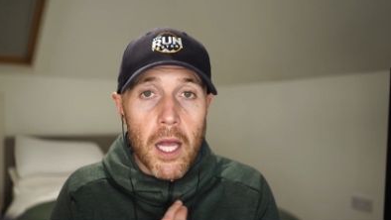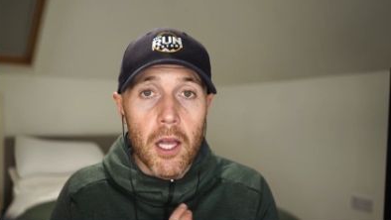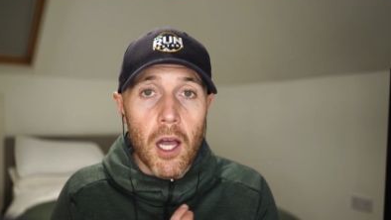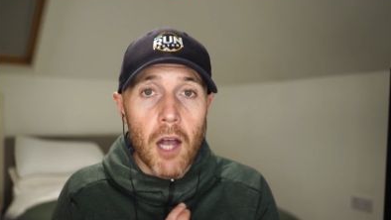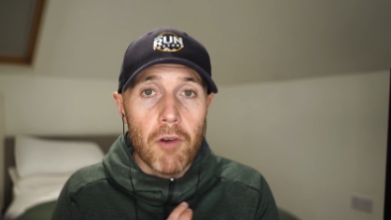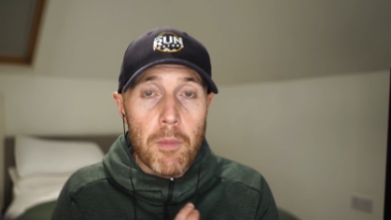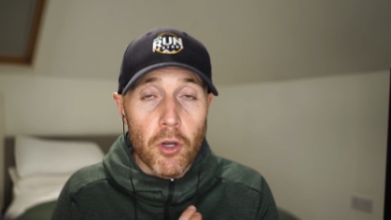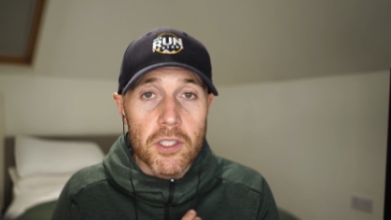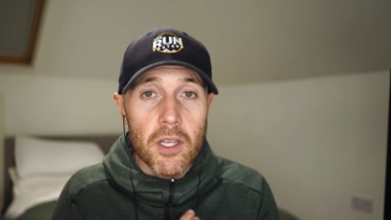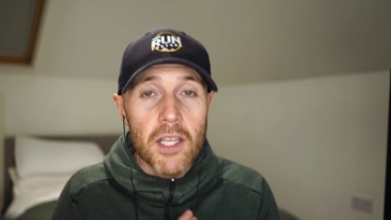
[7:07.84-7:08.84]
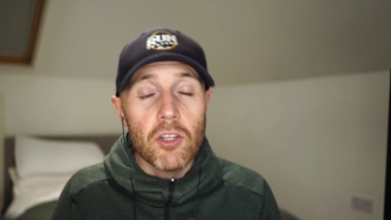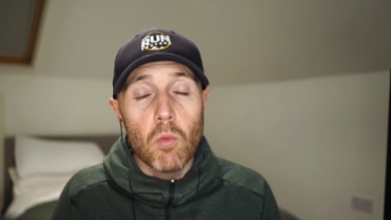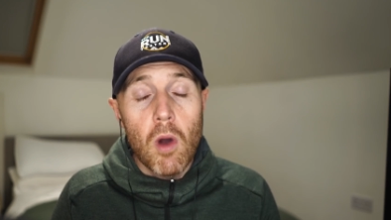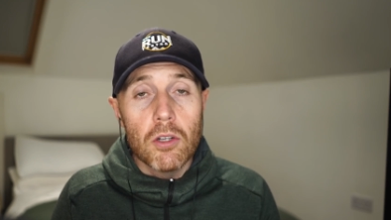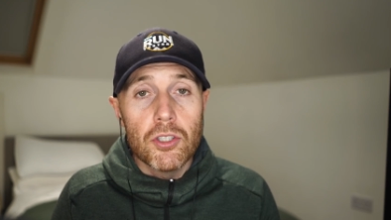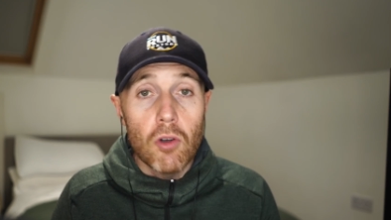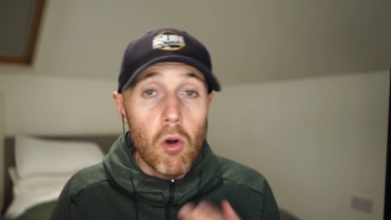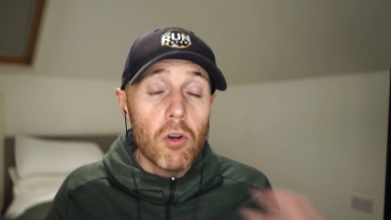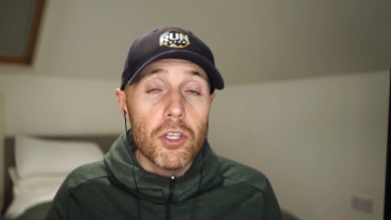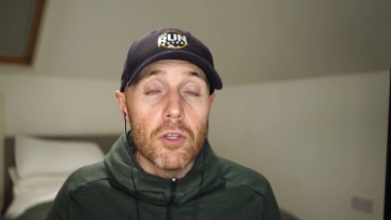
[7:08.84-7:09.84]
heart rate monitor in your watch,
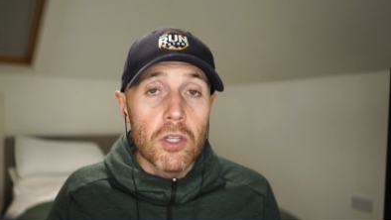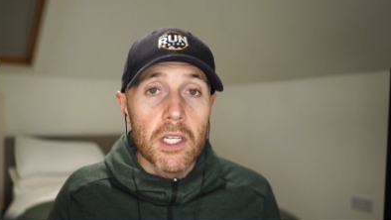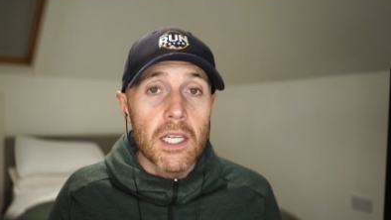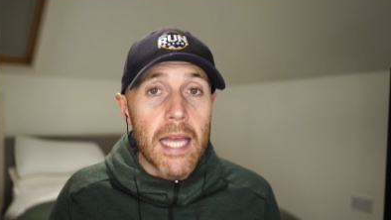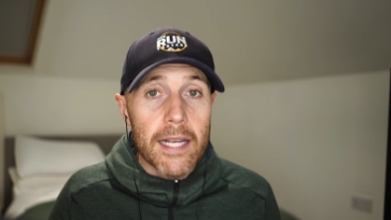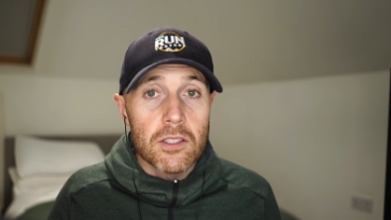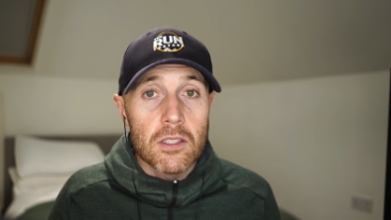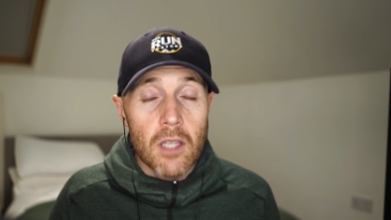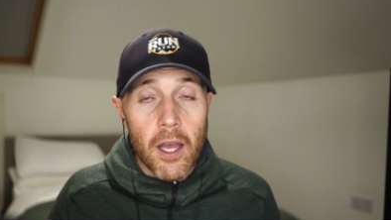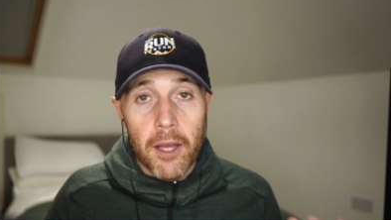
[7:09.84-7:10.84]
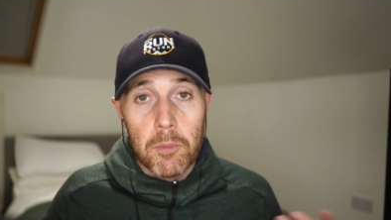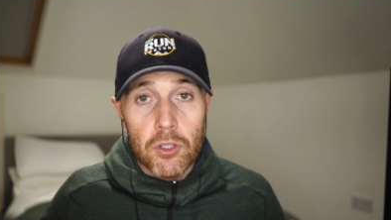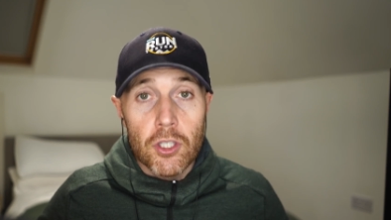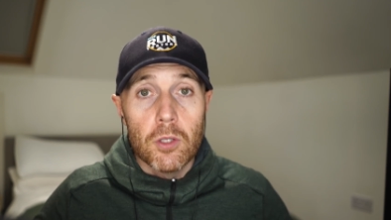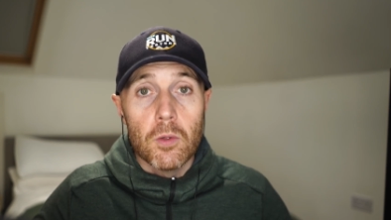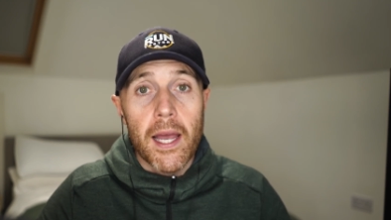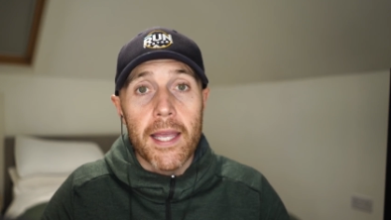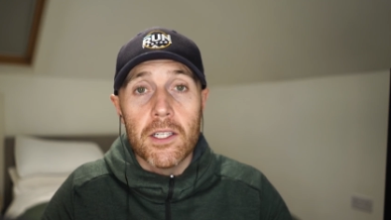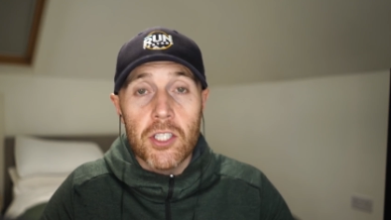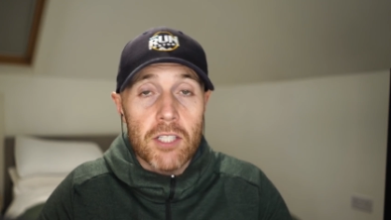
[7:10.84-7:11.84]
or you can connect to
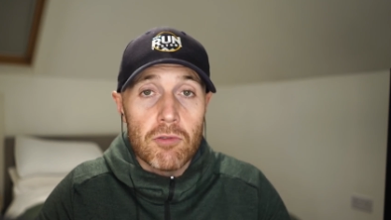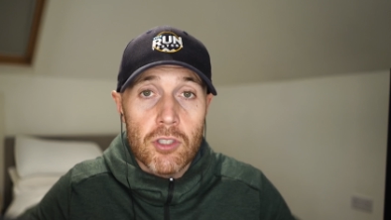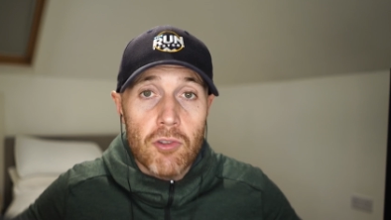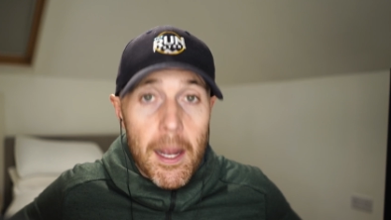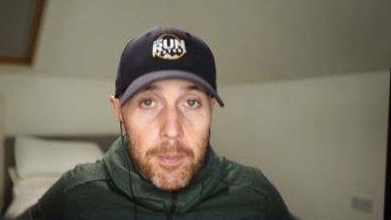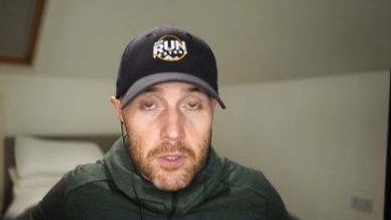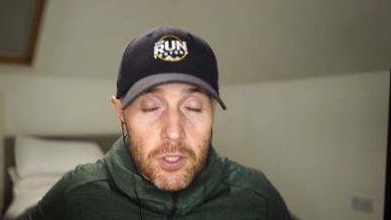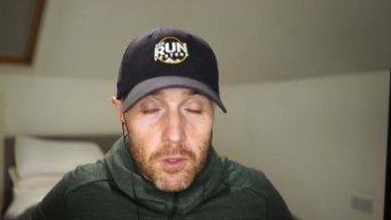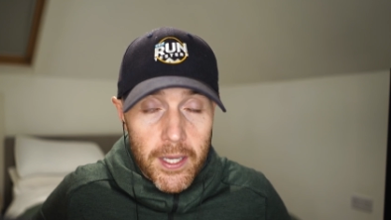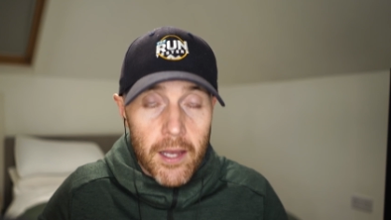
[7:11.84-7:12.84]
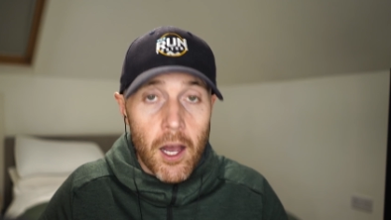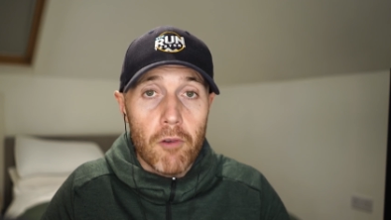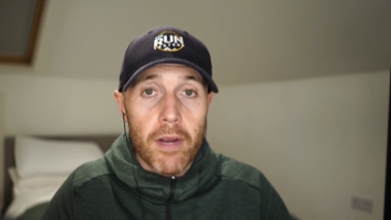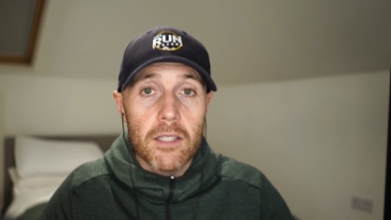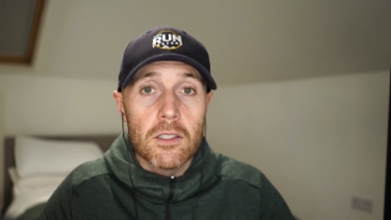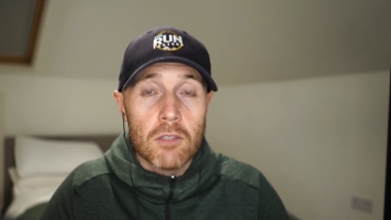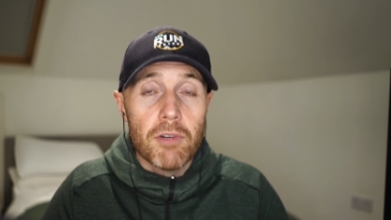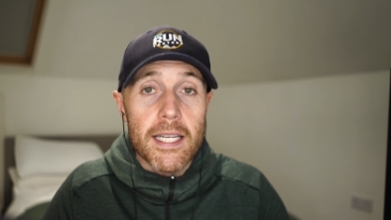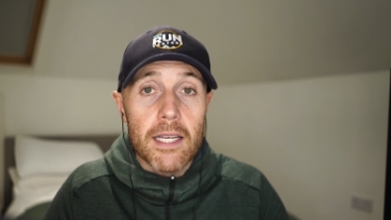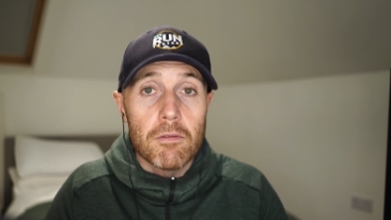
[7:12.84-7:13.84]
a chest strap to get a heart rate
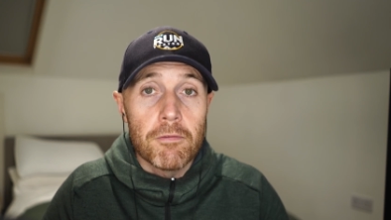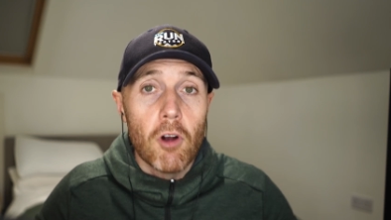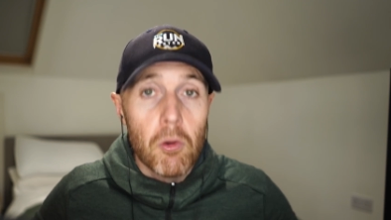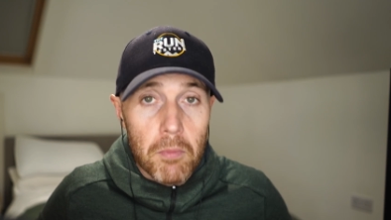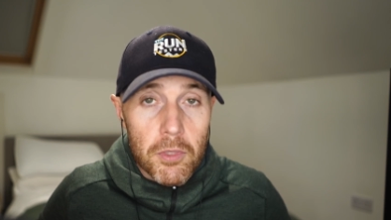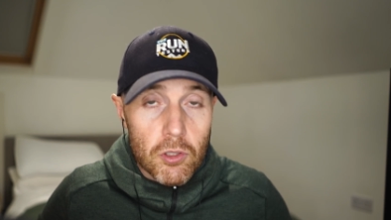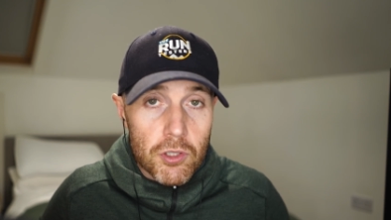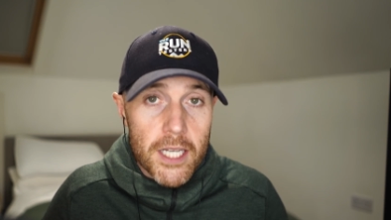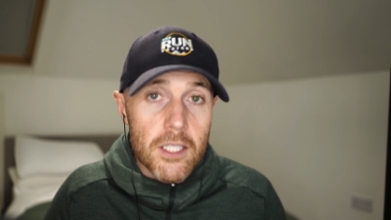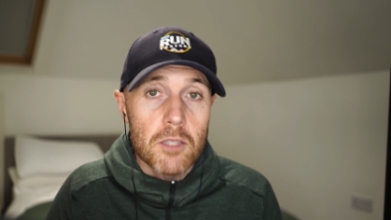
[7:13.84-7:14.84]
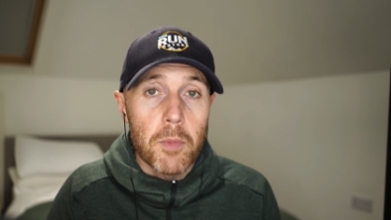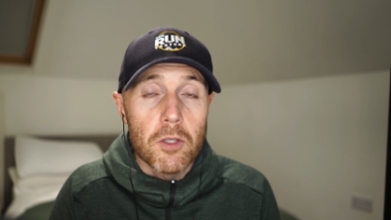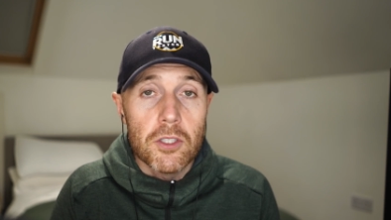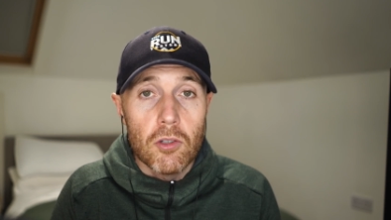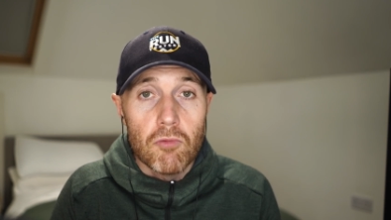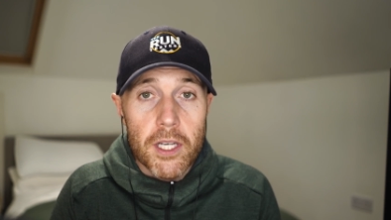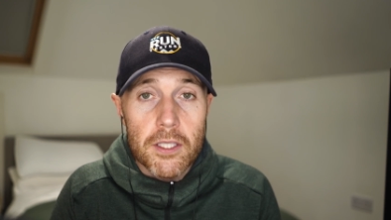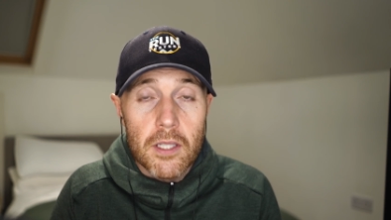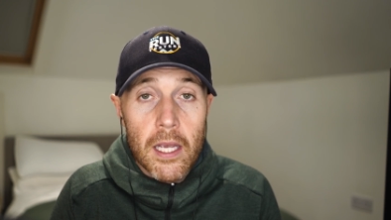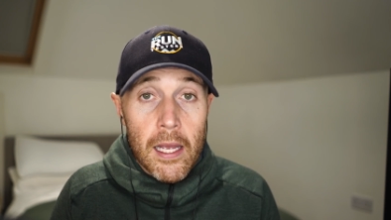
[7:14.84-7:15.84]
reading from your chest as opposed to your
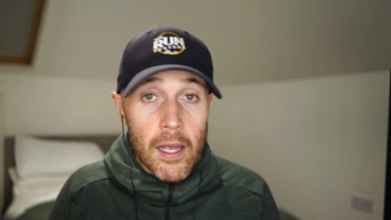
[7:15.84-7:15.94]
wrist.